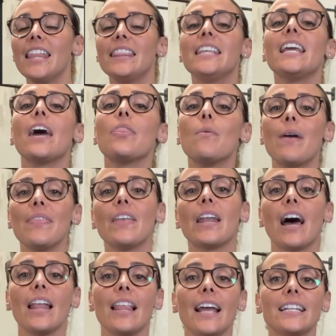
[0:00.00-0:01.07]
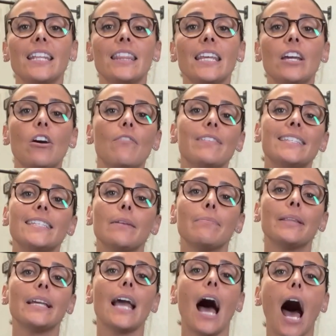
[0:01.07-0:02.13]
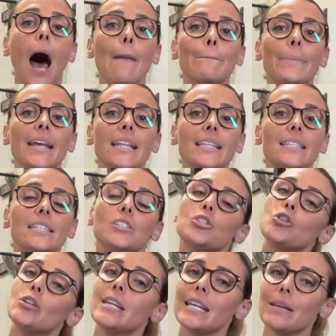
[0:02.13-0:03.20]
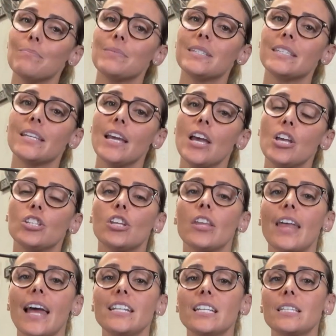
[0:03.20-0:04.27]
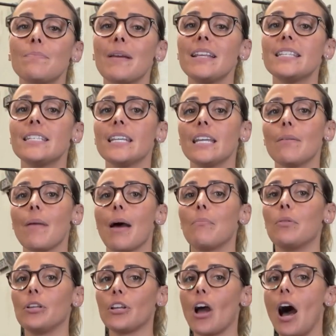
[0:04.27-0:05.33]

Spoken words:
The other one that I like to think of is simply armpits to hips. So that just means thinking about pulling your